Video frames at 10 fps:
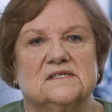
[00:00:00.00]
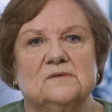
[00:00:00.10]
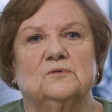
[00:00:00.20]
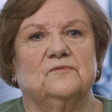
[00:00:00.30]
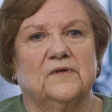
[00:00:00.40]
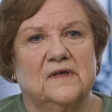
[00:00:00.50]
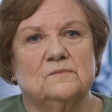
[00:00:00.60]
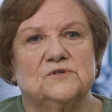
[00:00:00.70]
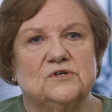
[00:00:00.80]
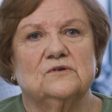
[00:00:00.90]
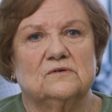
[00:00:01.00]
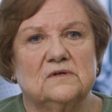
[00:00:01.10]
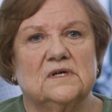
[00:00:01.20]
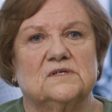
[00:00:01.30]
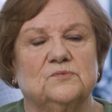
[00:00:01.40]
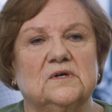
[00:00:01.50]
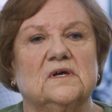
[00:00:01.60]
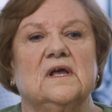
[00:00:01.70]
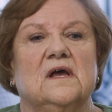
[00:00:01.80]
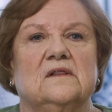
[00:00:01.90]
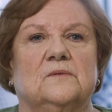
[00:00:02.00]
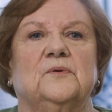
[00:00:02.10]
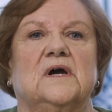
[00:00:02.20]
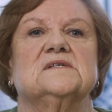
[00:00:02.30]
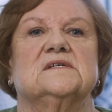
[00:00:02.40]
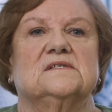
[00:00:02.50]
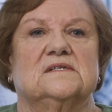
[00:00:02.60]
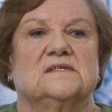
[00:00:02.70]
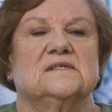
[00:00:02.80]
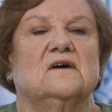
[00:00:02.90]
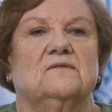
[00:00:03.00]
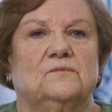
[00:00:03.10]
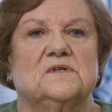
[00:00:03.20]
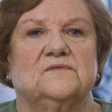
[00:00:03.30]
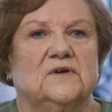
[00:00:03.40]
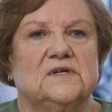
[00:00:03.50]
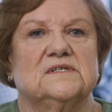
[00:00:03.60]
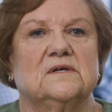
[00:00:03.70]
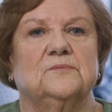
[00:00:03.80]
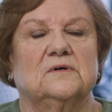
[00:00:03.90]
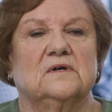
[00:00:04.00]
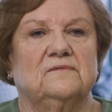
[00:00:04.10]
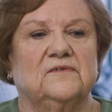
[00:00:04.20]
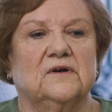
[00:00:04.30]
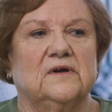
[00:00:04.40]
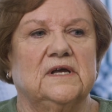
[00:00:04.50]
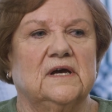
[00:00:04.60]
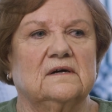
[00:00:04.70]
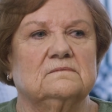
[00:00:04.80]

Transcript: simple for them too. It's really, the process itself was very simple and very,